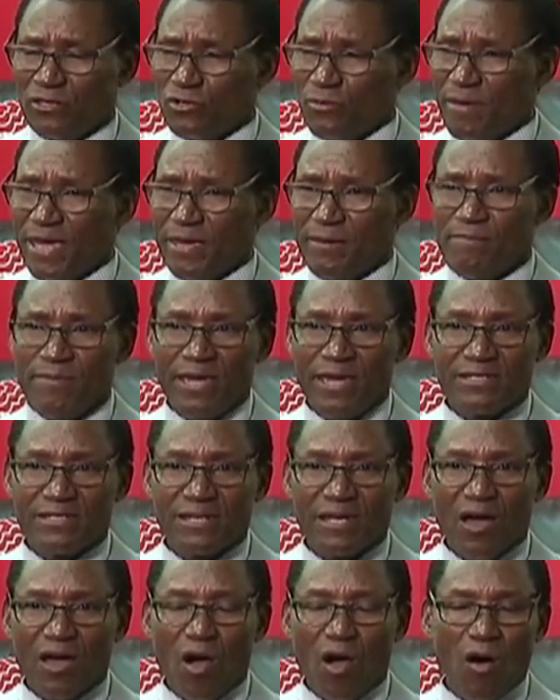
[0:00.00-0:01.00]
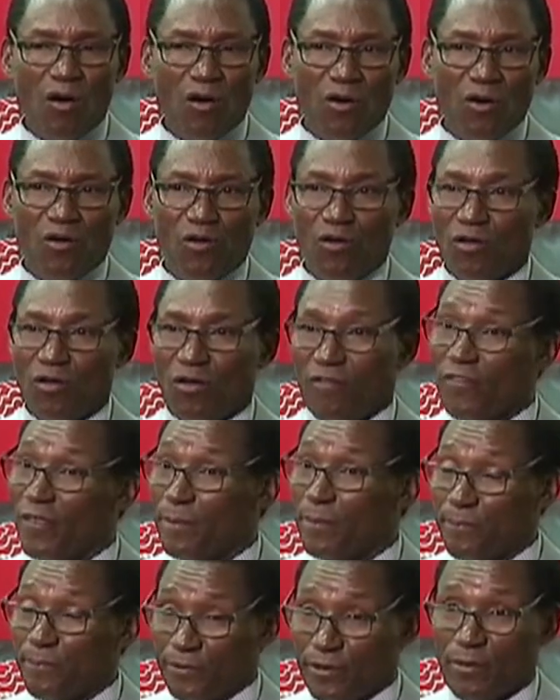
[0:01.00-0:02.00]
You may meet all
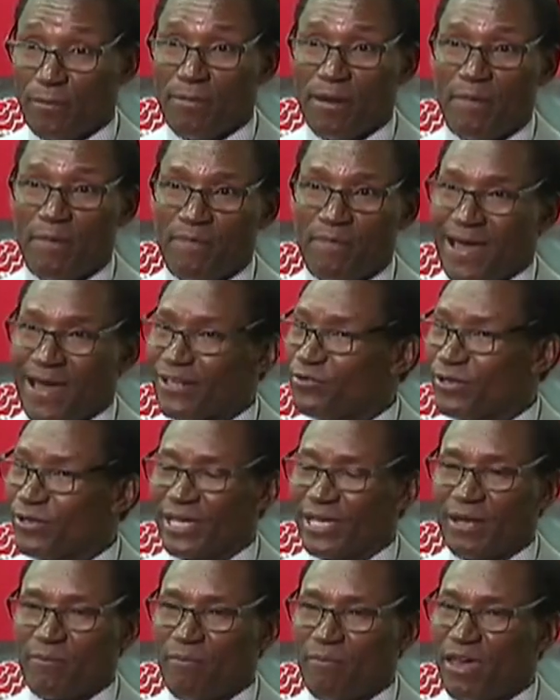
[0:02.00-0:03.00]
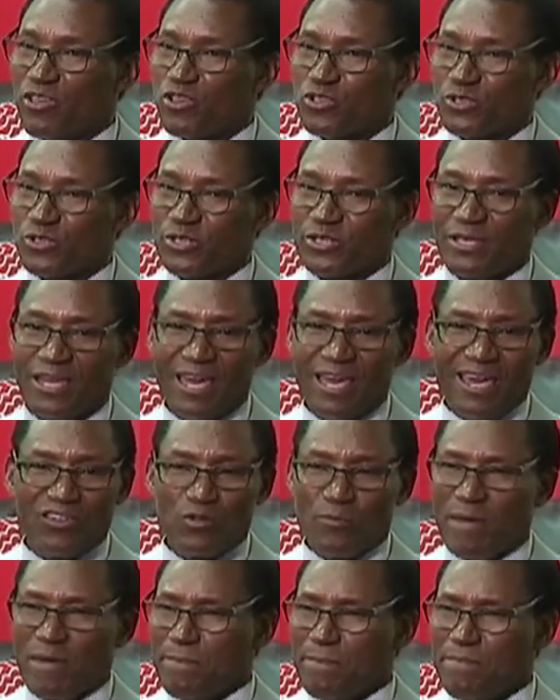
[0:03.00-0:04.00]
the problem that we can mention.
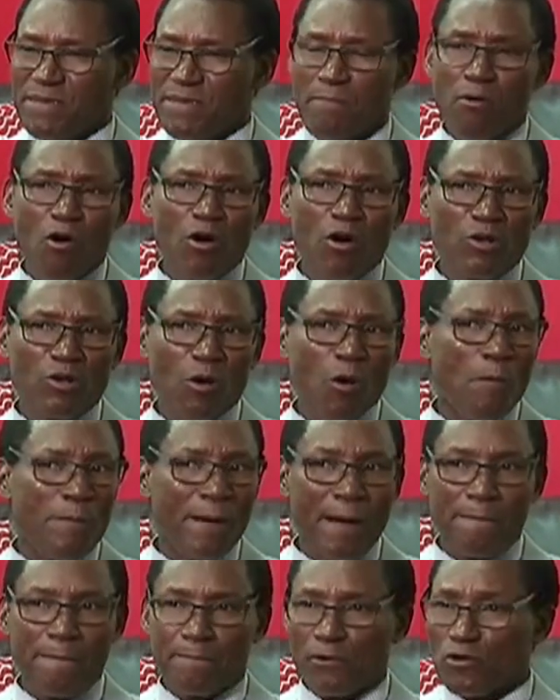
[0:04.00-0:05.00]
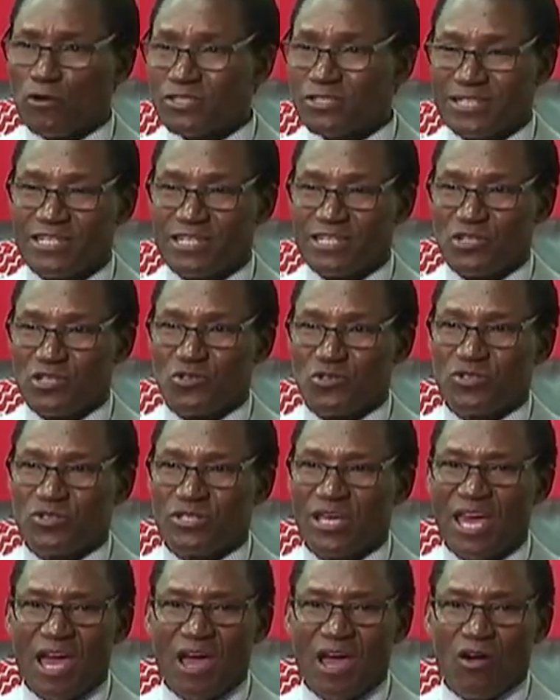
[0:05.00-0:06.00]
You may be born of a
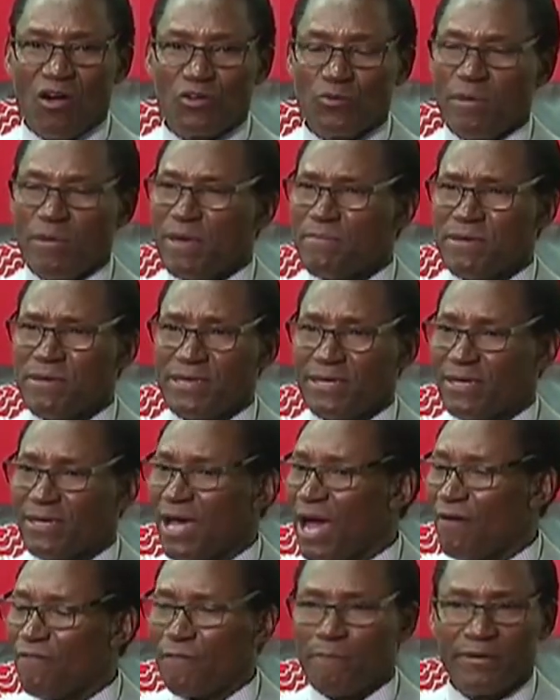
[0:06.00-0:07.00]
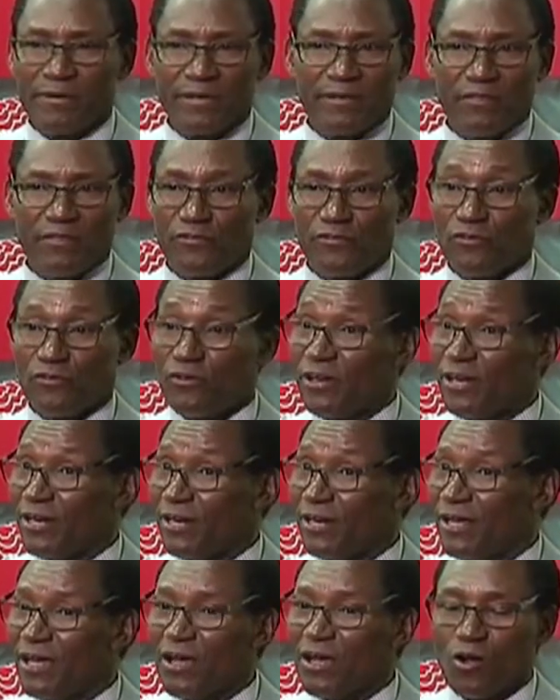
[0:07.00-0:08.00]
prostitute. You may be, have been
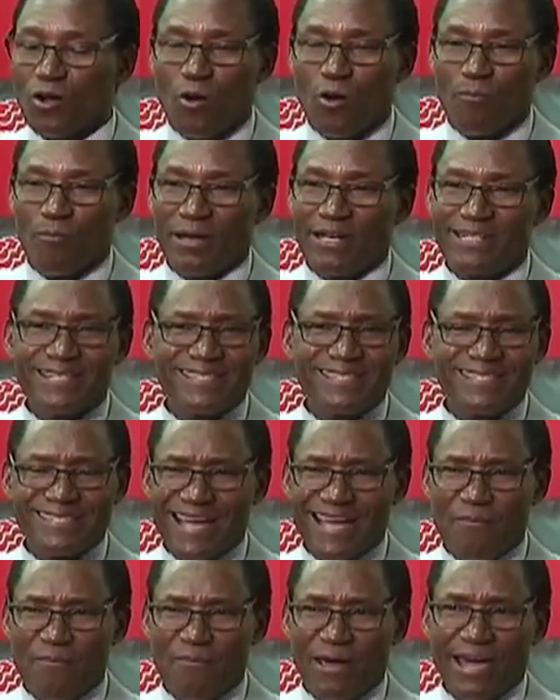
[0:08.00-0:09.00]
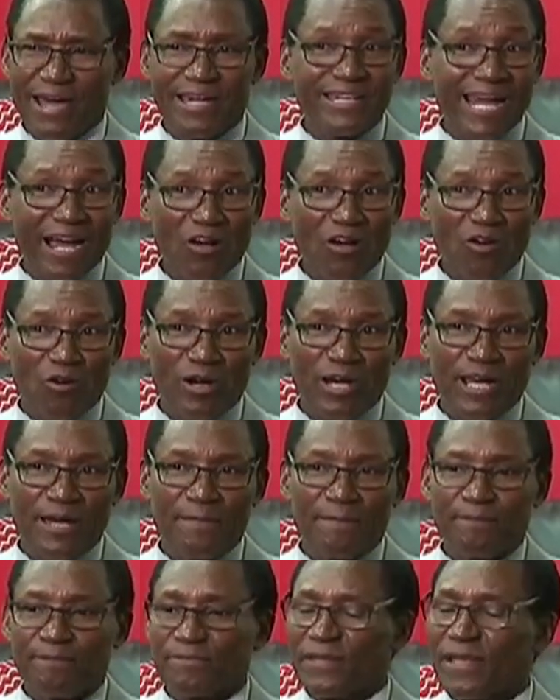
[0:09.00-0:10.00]
thrown completely somewhere in a
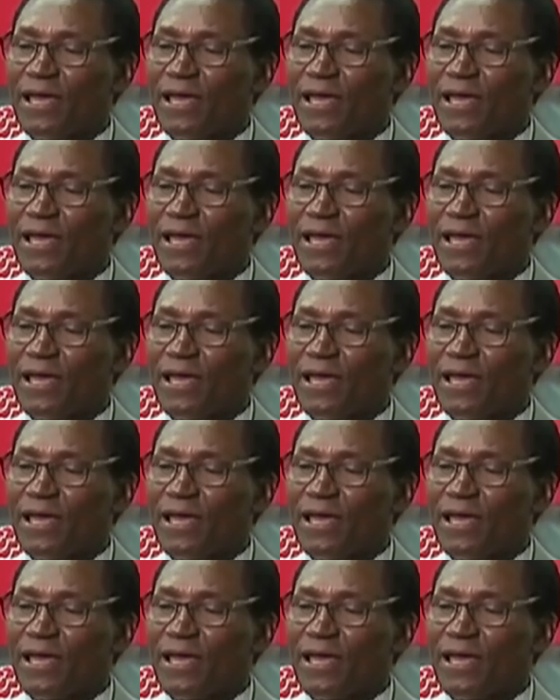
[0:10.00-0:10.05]
corner.